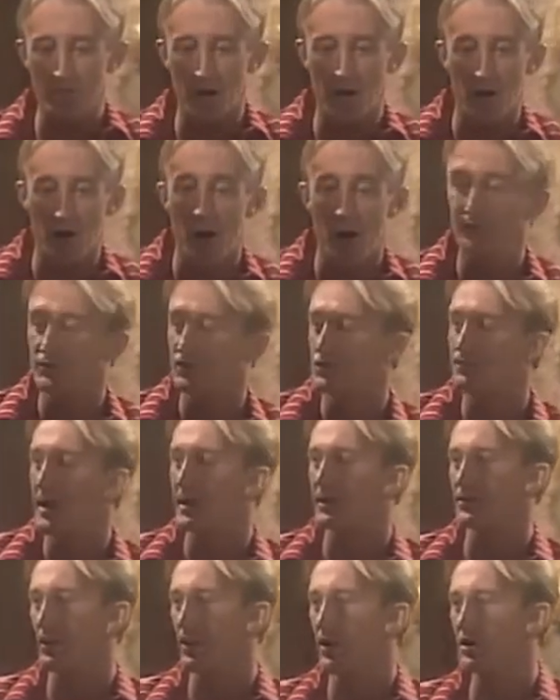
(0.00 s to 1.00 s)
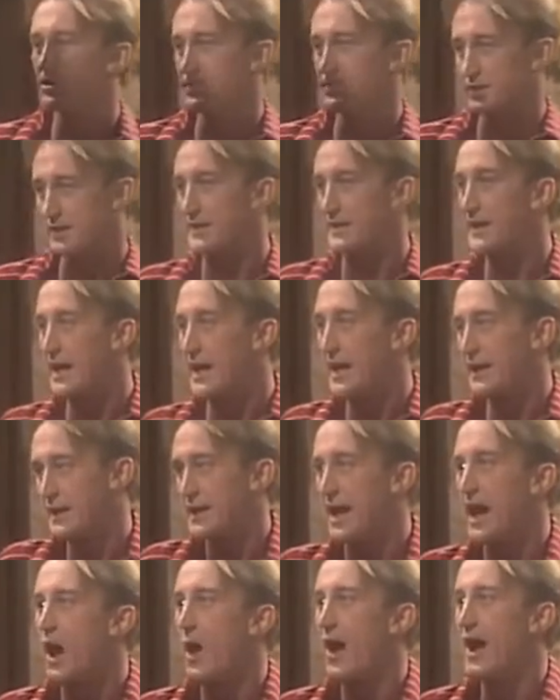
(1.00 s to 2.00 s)
I'm due back at the hospital in
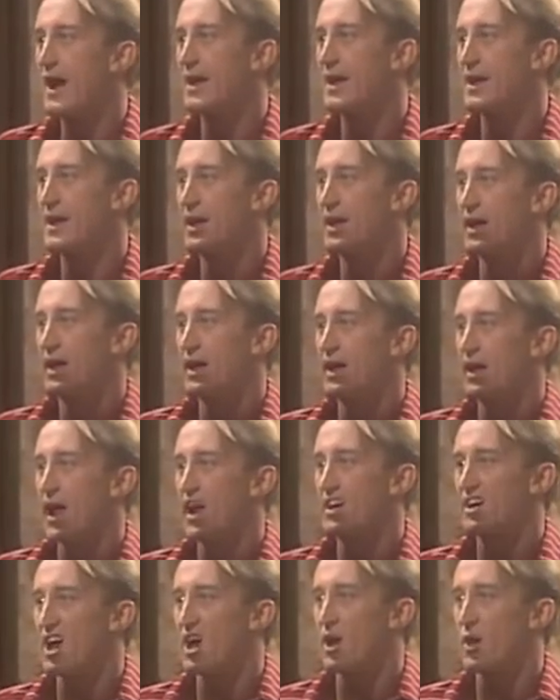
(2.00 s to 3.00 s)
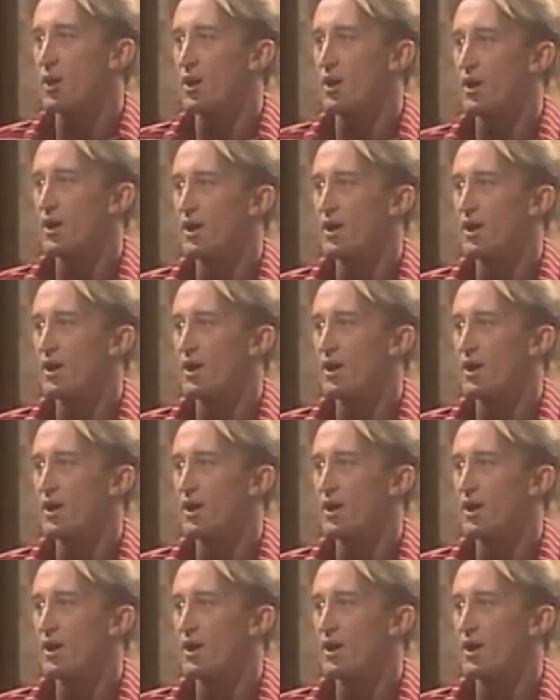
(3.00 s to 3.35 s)
an hour. I go.